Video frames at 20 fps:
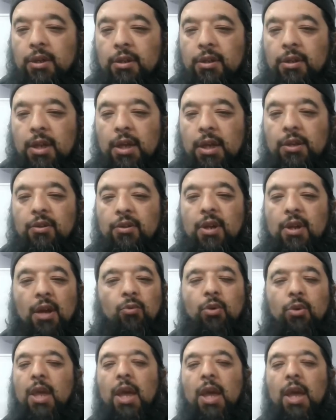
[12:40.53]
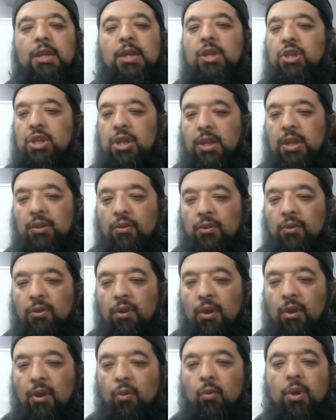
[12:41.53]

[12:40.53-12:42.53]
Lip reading: That is done with any jinns,